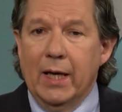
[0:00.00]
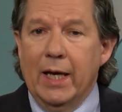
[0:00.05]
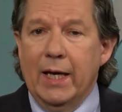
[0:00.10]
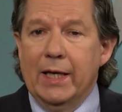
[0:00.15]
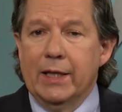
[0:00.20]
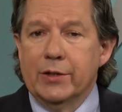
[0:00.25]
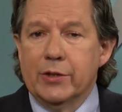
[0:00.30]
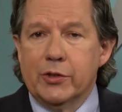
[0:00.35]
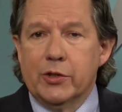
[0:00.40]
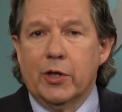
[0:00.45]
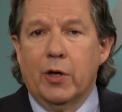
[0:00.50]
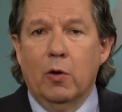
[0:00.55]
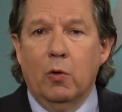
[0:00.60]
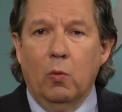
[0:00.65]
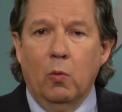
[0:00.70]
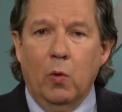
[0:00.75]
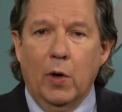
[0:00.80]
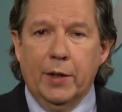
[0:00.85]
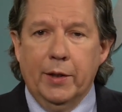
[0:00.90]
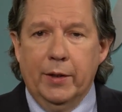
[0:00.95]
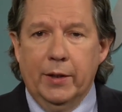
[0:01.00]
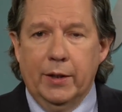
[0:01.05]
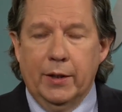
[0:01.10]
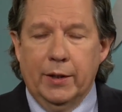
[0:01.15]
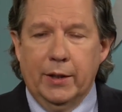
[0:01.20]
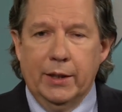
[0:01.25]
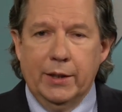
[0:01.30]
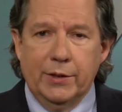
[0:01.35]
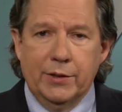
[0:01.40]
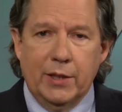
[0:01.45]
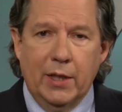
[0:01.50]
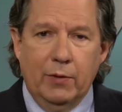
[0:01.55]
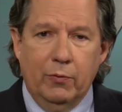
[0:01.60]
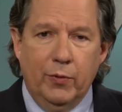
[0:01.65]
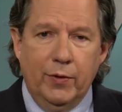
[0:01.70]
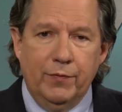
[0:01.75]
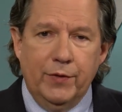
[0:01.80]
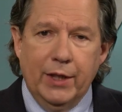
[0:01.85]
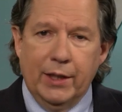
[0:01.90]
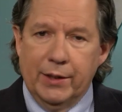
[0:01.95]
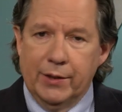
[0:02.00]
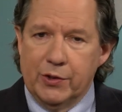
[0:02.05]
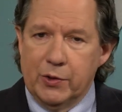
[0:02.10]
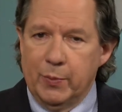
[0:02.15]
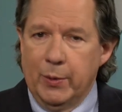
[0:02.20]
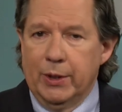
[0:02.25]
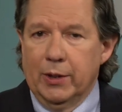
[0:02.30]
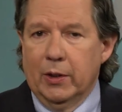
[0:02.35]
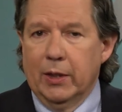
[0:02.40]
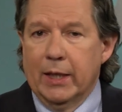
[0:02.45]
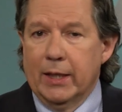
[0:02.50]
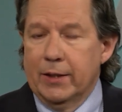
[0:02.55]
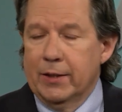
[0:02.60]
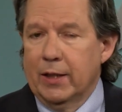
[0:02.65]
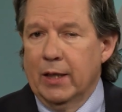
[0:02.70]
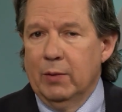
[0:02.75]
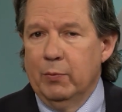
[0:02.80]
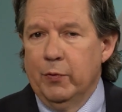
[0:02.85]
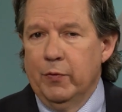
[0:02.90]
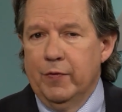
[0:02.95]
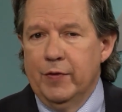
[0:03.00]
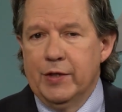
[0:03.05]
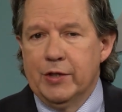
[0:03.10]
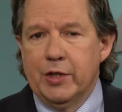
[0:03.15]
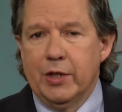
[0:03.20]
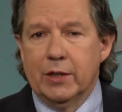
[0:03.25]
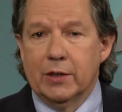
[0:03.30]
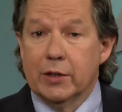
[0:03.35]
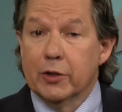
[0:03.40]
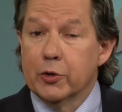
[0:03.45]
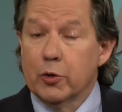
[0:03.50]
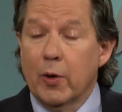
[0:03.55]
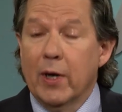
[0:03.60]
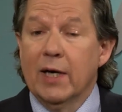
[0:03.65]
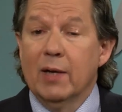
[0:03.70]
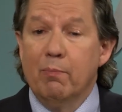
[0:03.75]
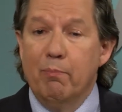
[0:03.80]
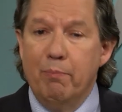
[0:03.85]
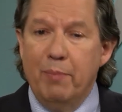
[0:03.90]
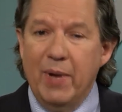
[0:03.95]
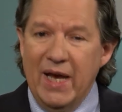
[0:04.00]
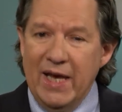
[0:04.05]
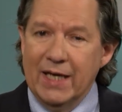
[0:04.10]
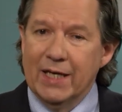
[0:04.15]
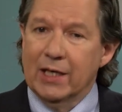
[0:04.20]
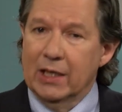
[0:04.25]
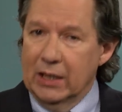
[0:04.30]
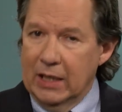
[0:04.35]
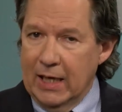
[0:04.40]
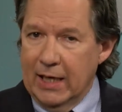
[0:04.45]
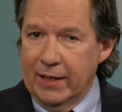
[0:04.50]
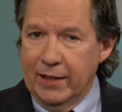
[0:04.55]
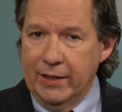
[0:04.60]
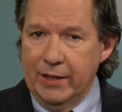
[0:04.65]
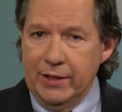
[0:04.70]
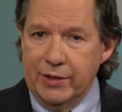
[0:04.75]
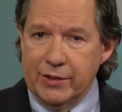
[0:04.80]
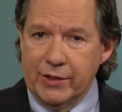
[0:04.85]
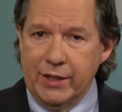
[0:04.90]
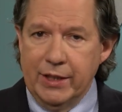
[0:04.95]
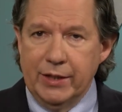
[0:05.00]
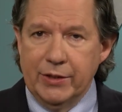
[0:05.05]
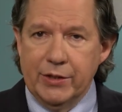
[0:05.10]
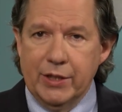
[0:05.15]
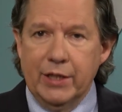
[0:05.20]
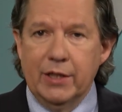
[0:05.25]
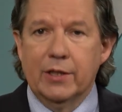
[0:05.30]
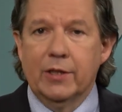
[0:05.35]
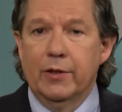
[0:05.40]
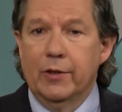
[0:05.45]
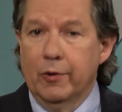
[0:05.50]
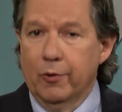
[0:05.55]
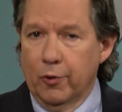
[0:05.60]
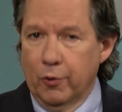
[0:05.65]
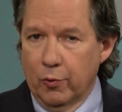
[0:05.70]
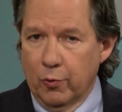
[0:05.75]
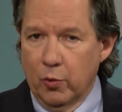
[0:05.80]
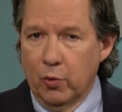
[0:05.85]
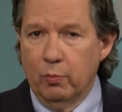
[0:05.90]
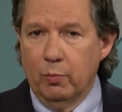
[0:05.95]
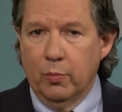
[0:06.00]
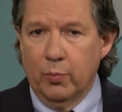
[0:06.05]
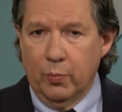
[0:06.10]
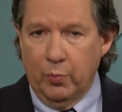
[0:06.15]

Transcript: And so one of the things that we've done is spent a lot of time with Vizient to try to bake a lot of these things into their group